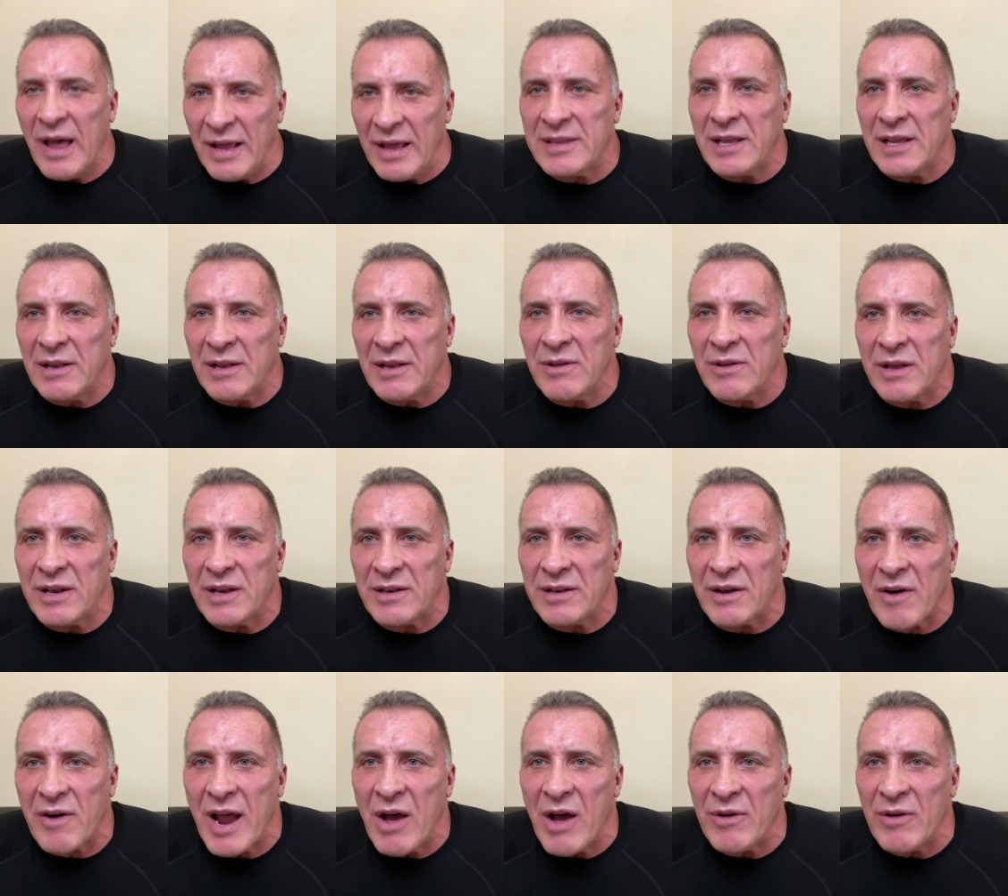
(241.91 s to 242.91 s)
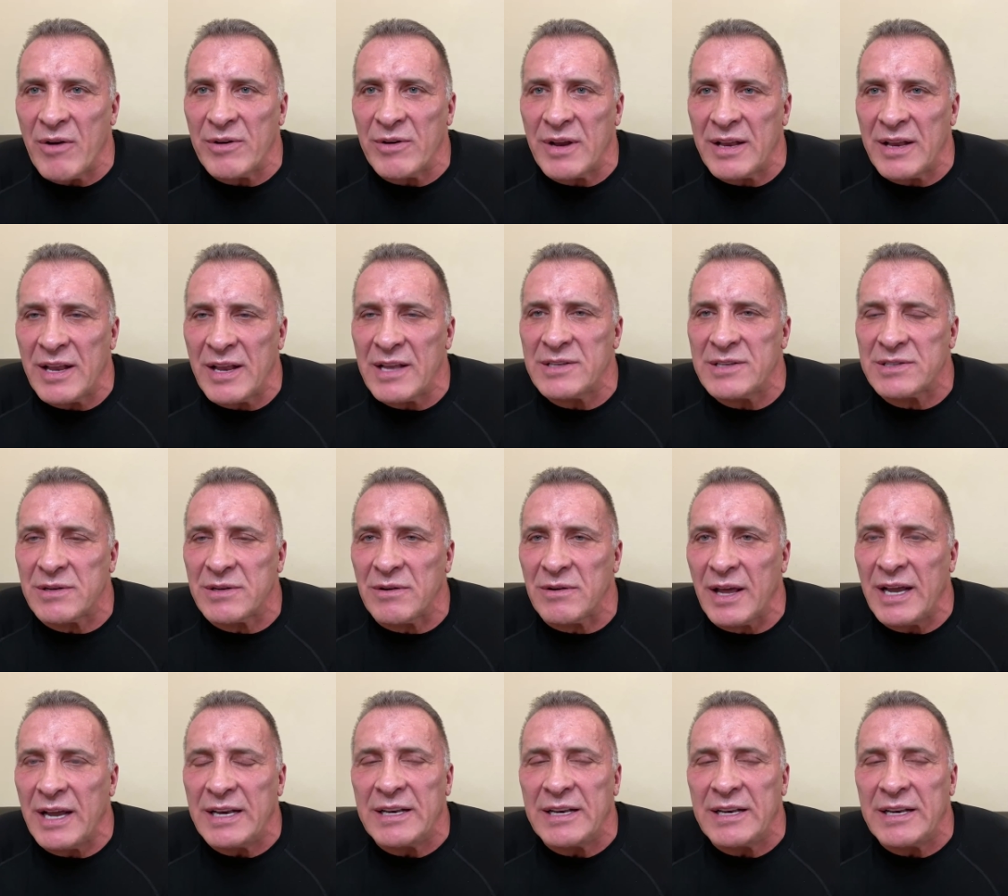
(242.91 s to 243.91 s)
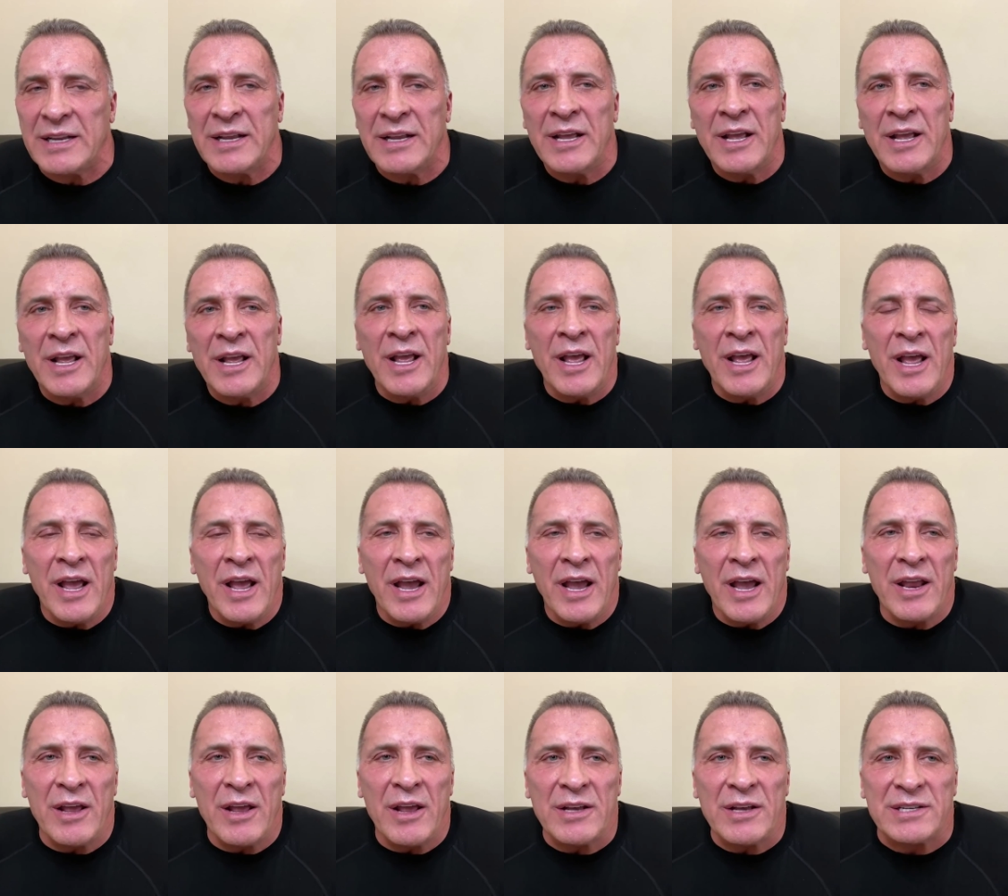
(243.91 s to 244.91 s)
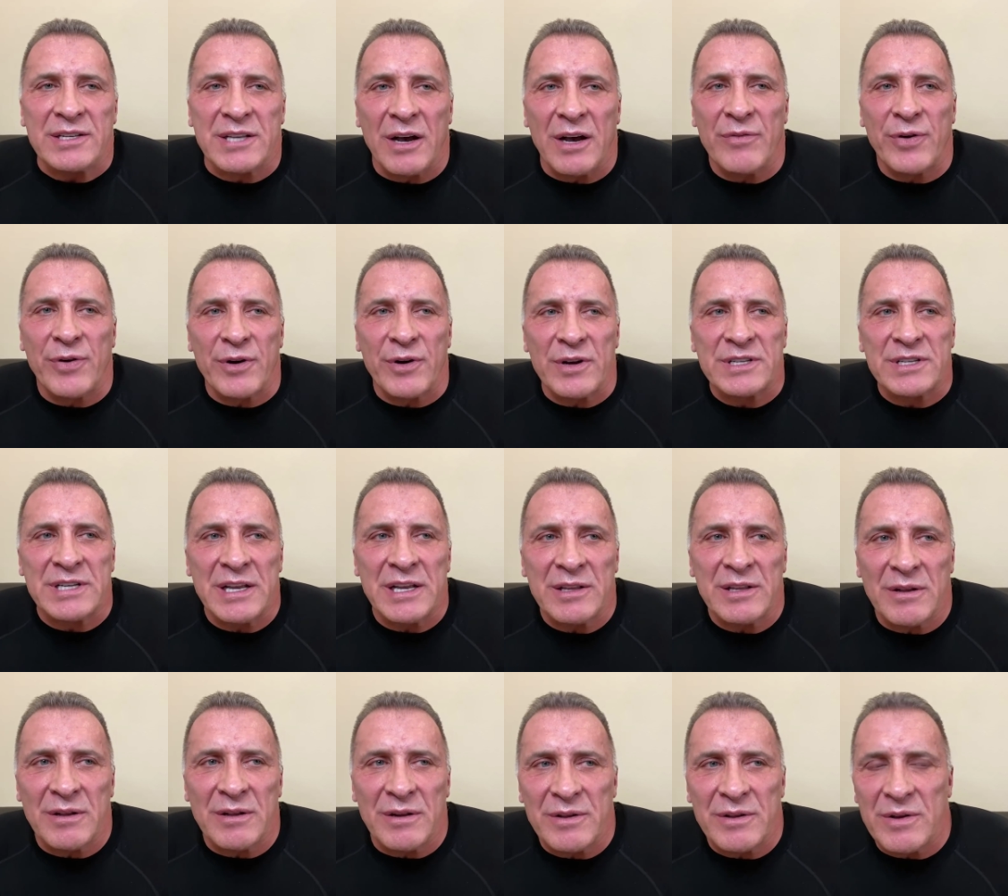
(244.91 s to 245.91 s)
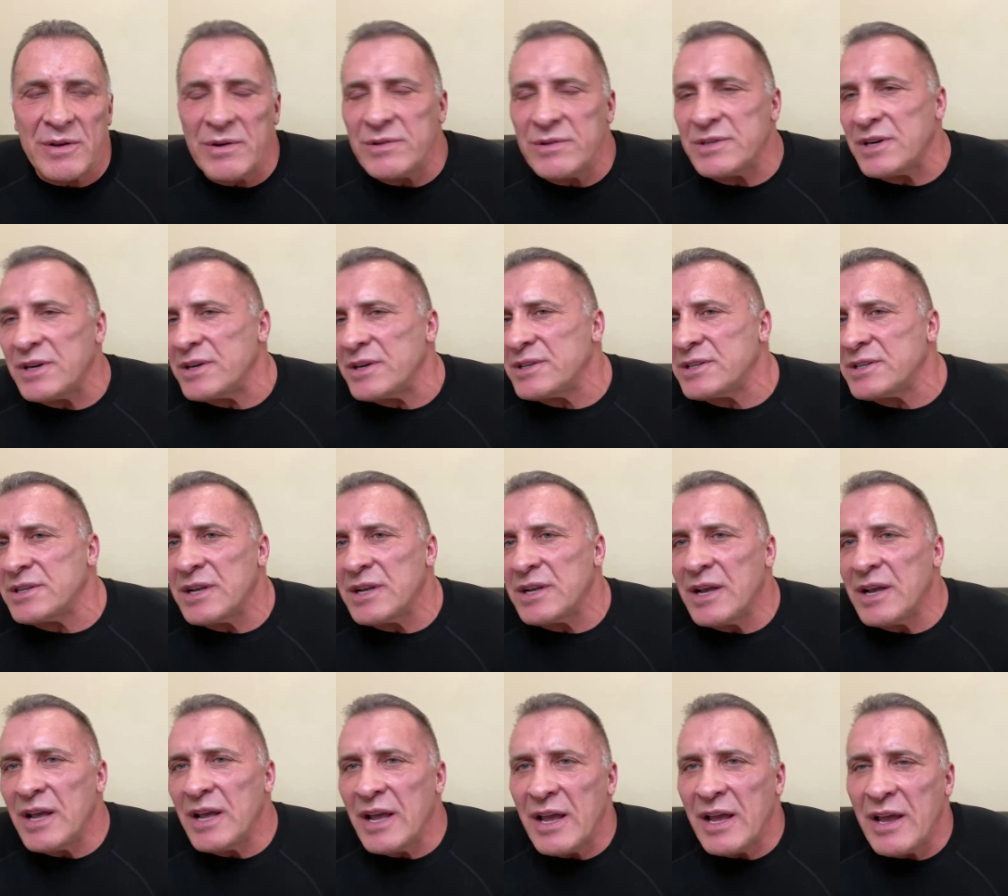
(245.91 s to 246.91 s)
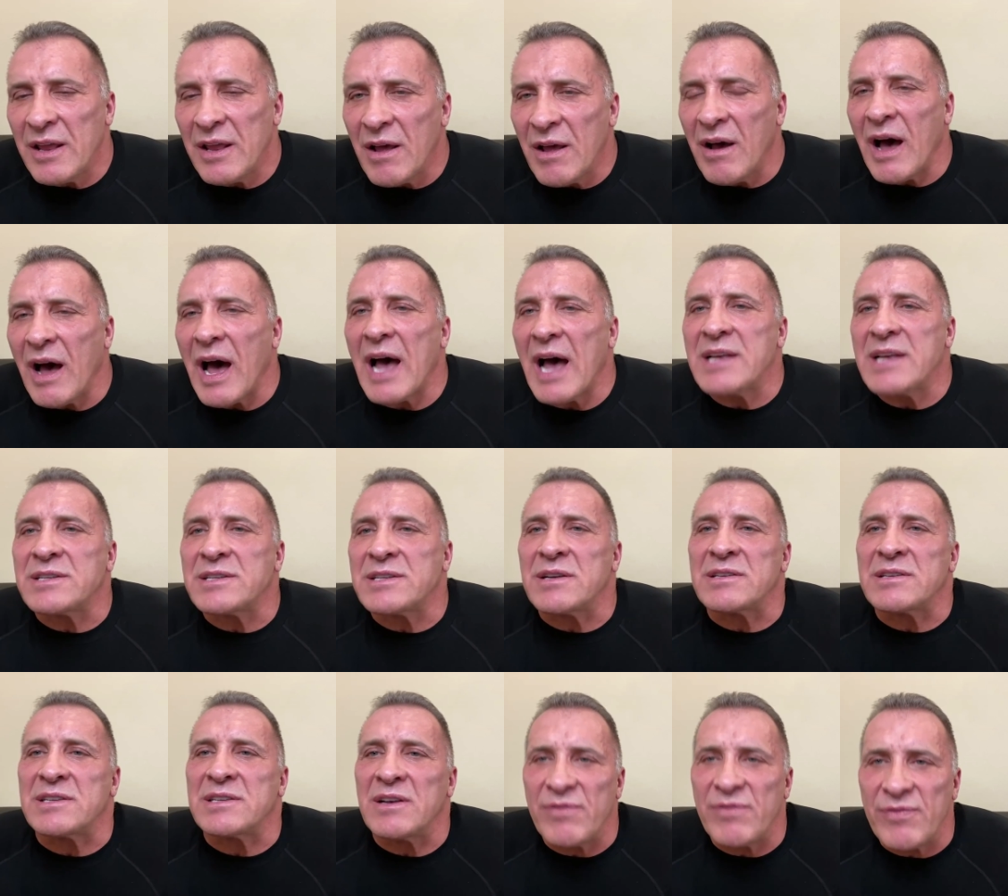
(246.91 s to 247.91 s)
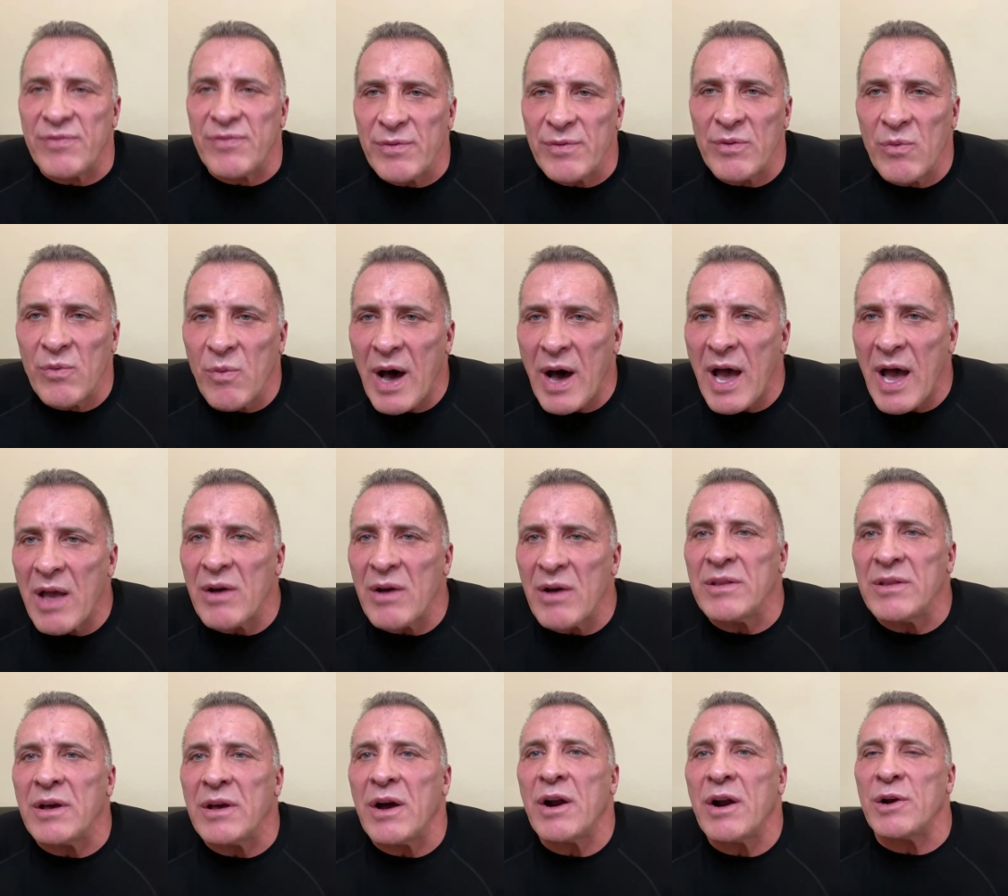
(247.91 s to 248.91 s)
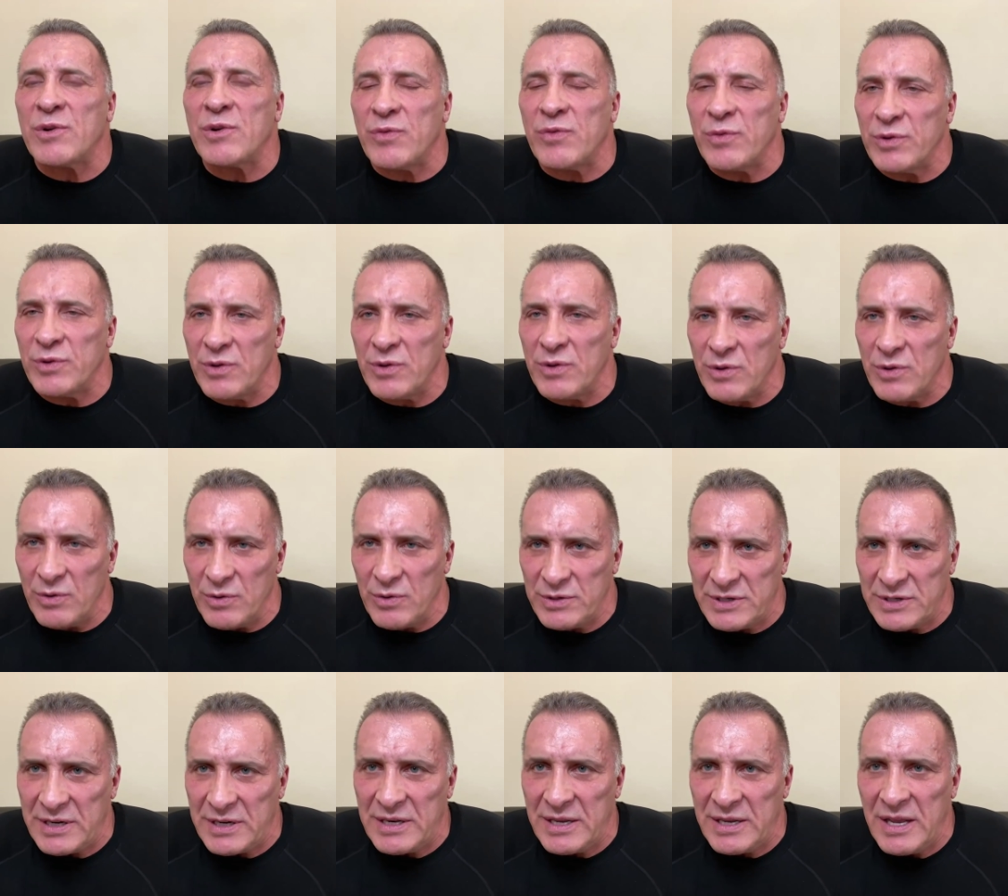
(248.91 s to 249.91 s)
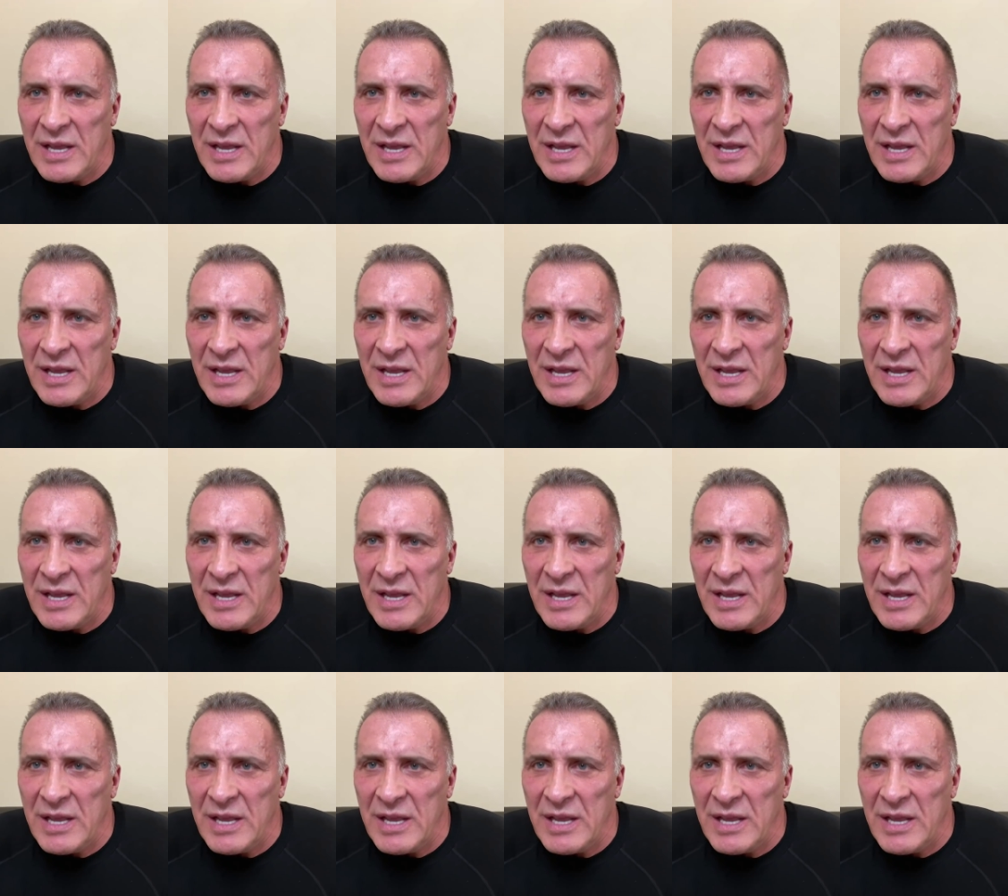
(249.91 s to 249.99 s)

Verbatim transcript: until you hit the ground, and it's too late. Mm-hmm. You know, so for Synthol users, you know, ask yourself, why on earth would you use it?